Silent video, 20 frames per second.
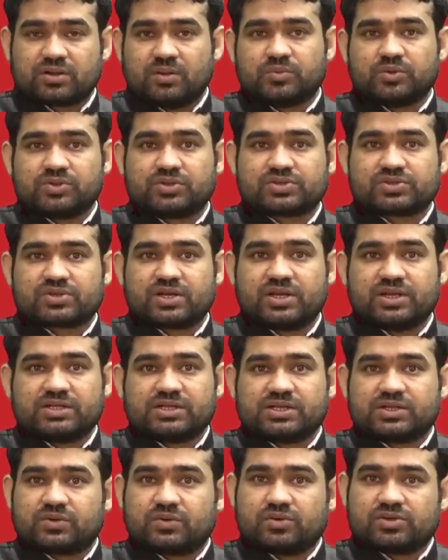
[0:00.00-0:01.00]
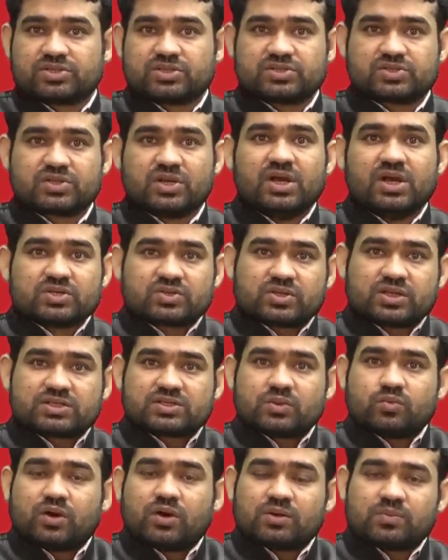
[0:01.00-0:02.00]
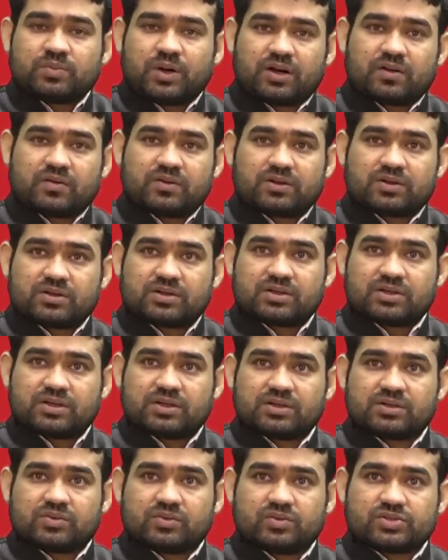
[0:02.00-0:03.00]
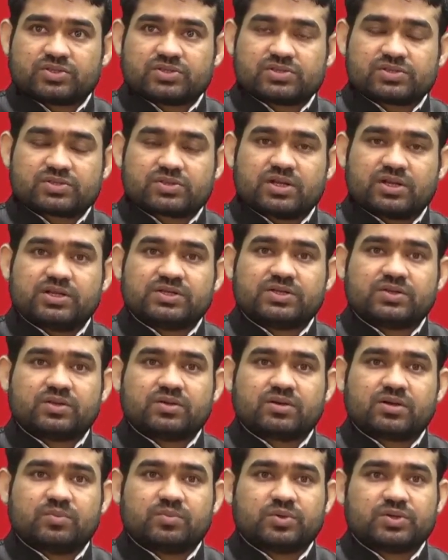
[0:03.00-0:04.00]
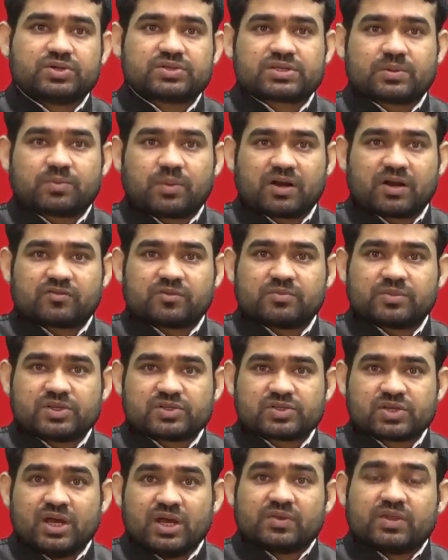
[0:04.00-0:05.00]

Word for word: computers related questions so that's a one part of the questions related to the computers apart from this